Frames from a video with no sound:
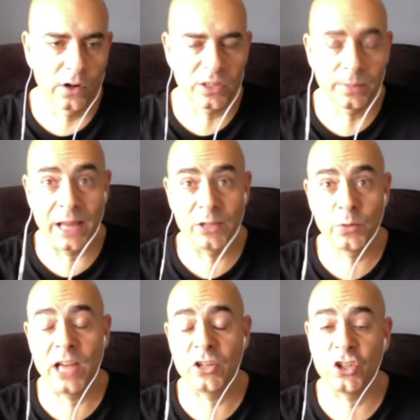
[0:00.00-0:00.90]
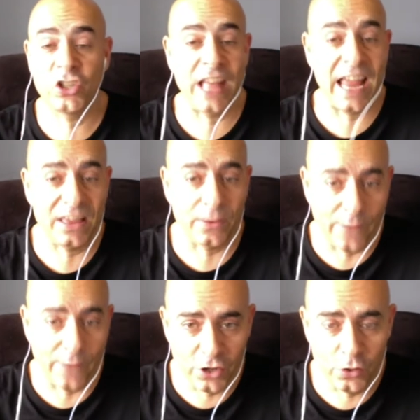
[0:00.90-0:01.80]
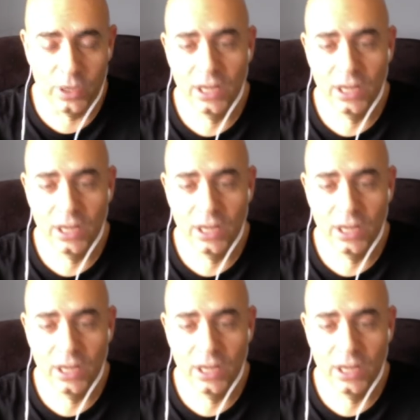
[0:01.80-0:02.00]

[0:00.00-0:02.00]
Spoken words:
Sometimes we actually stay at the venue